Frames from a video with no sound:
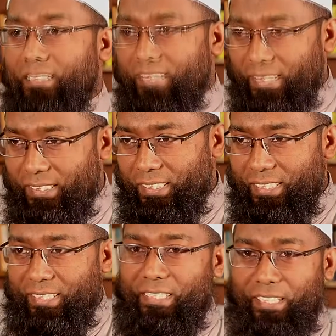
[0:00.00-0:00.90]

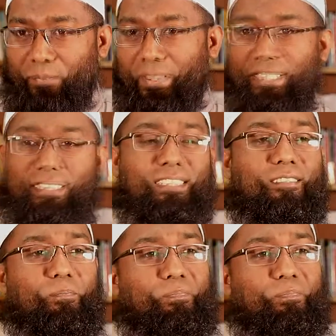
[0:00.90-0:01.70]
suggested 3 minutes.